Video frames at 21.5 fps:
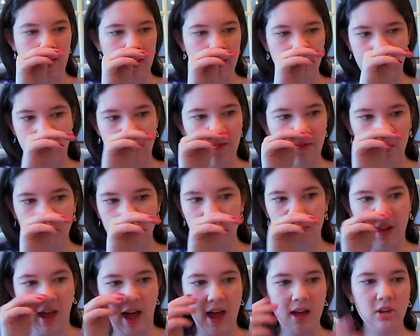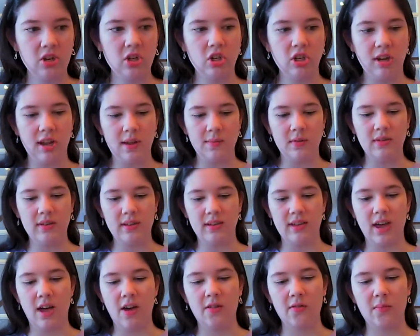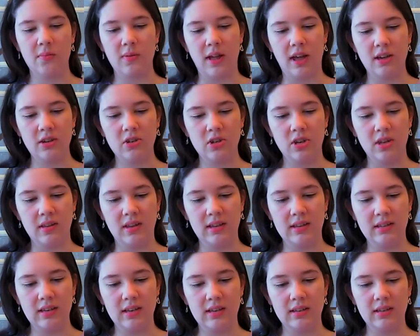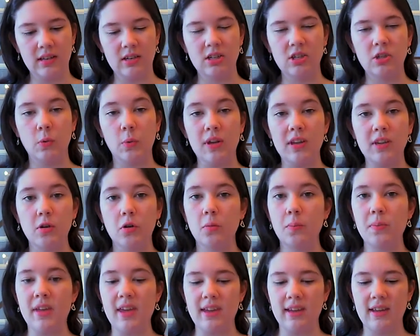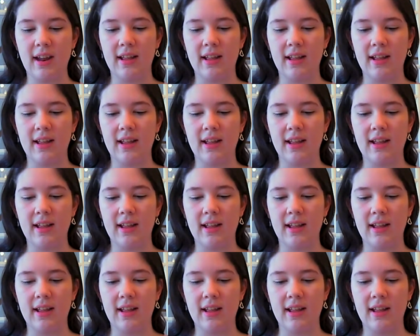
and then for blush, I'm using the e.l.f. blush, and this is in Twinkle Pink.